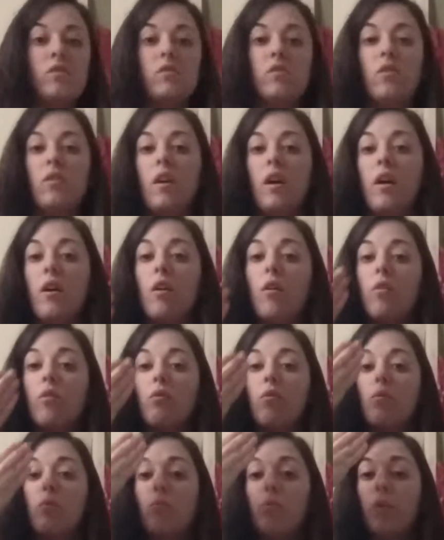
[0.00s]
So that
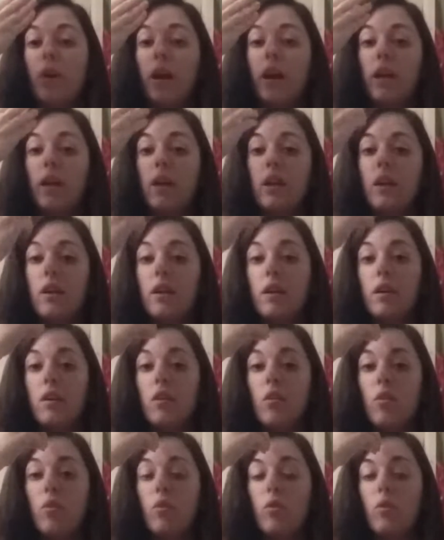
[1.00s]
right
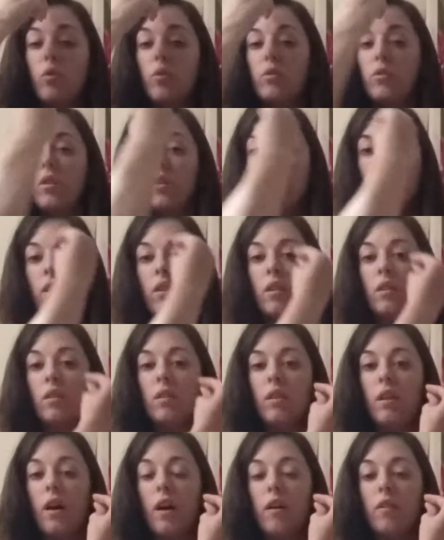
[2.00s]
hold,
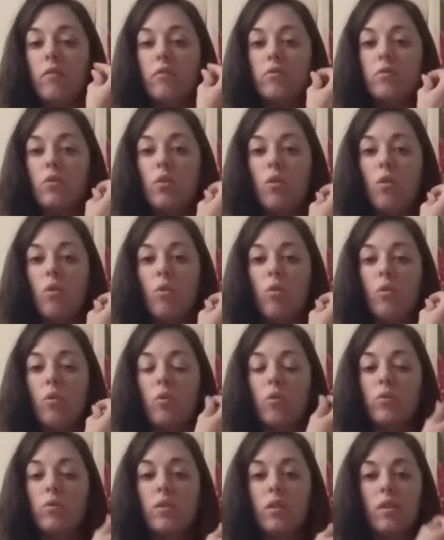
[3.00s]
left
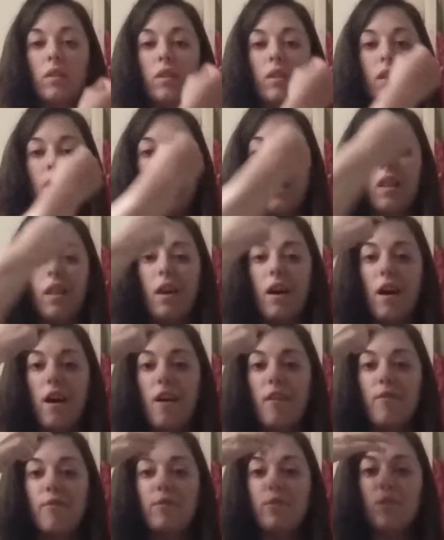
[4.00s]
hold,
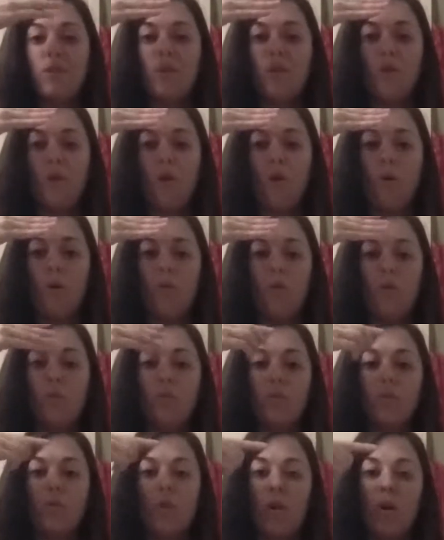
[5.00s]
left
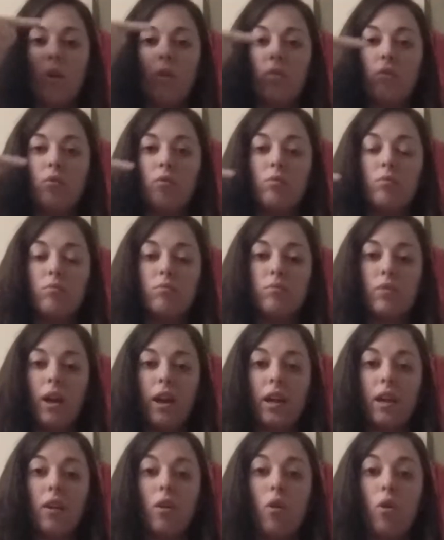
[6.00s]
hold,
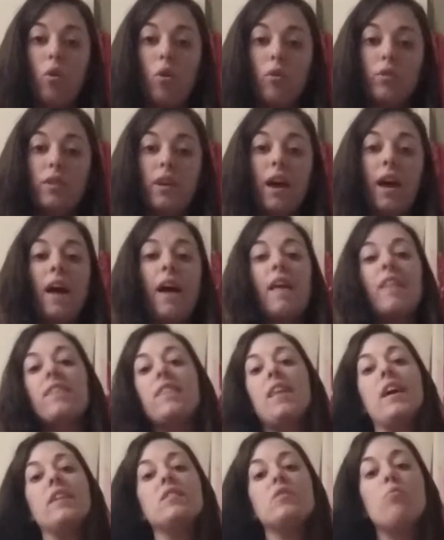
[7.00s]
right hold,
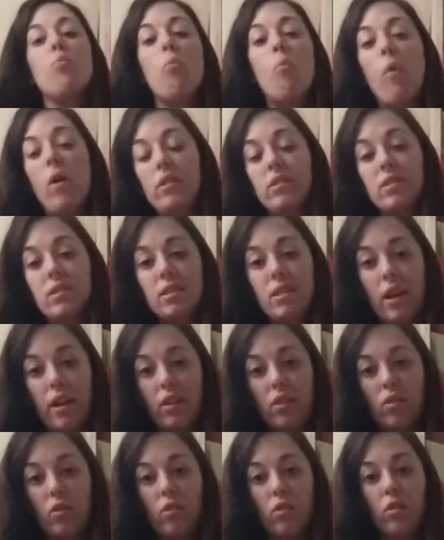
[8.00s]
that's one
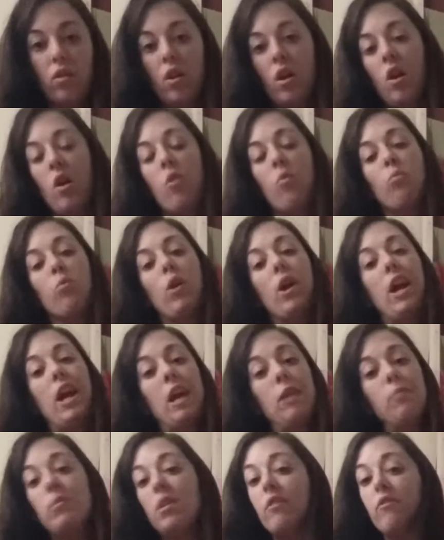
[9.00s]
cycle. We're
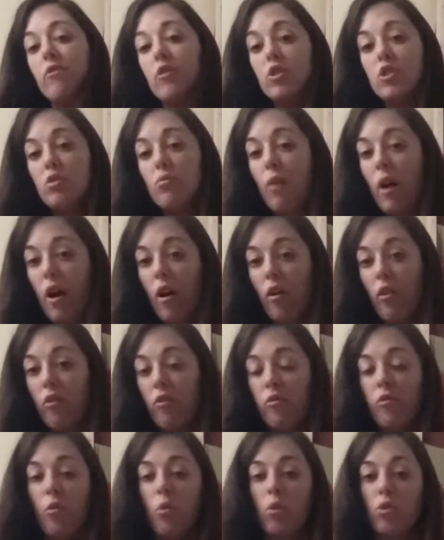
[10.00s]
aiming for
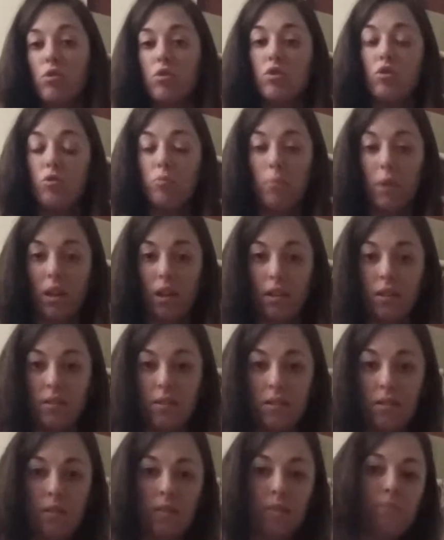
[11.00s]
12 or 2
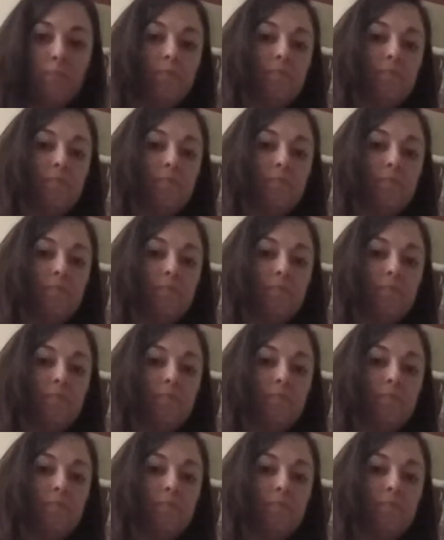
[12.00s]
minutes.